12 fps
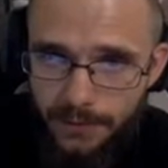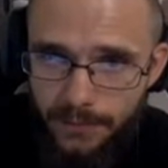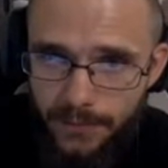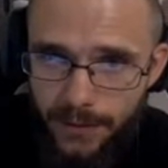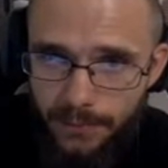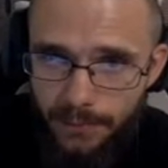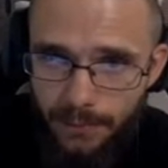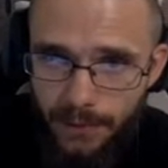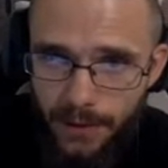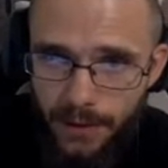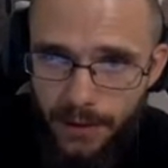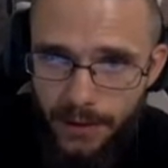
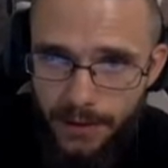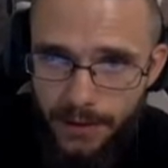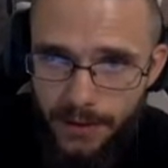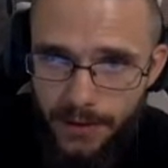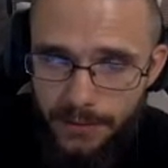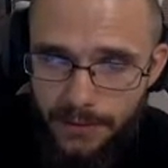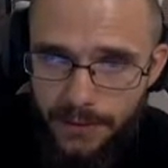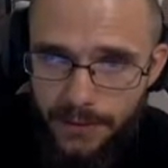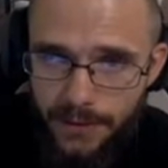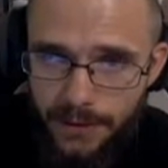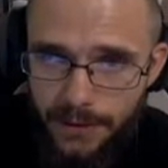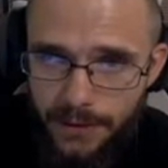to get titles.
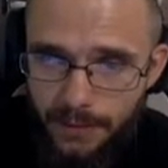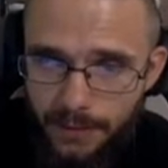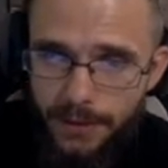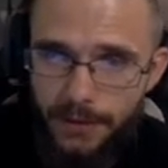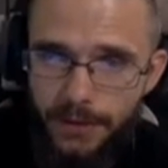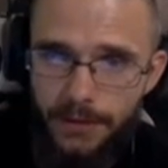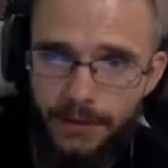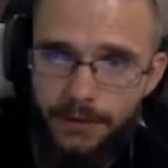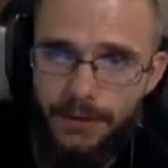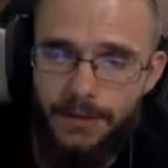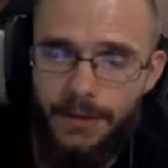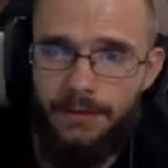Well, the
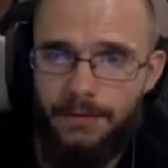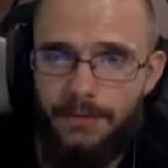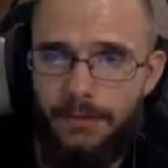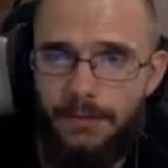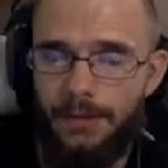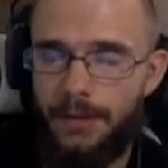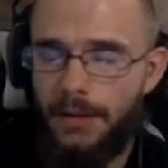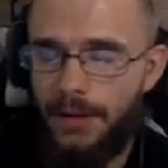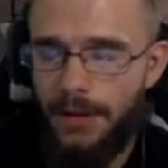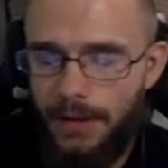Gilded title or